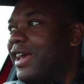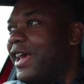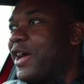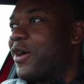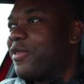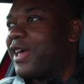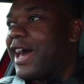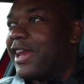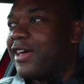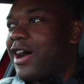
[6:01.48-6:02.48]
you know, the
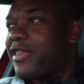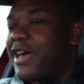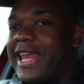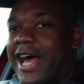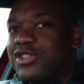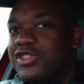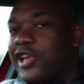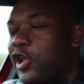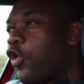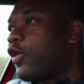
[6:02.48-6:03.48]
kind of car that allows you to
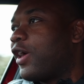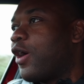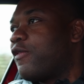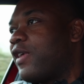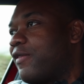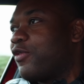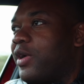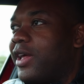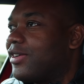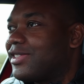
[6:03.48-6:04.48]
lord it over
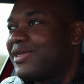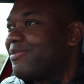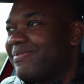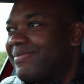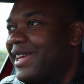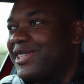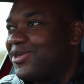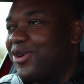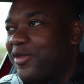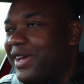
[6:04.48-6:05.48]
everyone else, it's
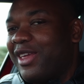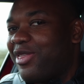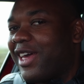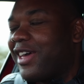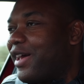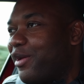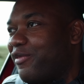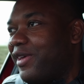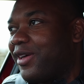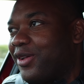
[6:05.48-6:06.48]
not really that kind of
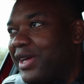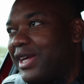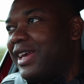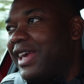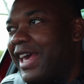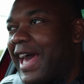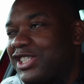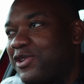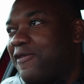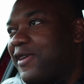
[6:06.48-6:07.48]
vehicle. It
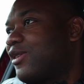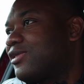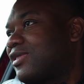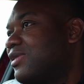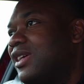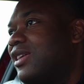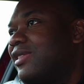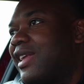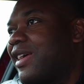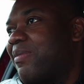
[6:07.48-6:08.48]
actually feels
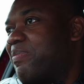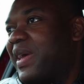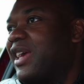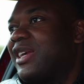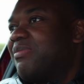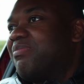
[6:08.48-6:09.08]
like a big